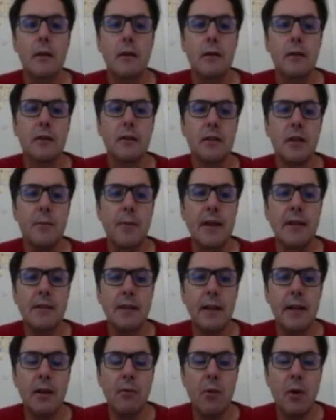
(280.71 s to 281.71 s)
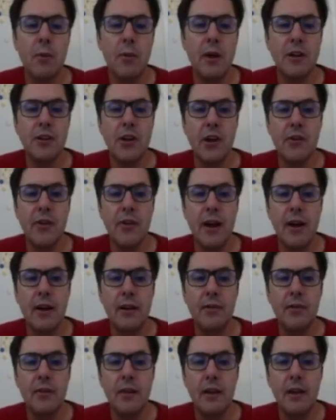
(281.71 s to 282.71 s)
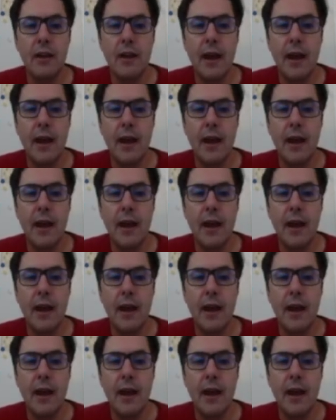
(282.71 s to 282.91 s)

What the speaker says: So basically, when we're generating the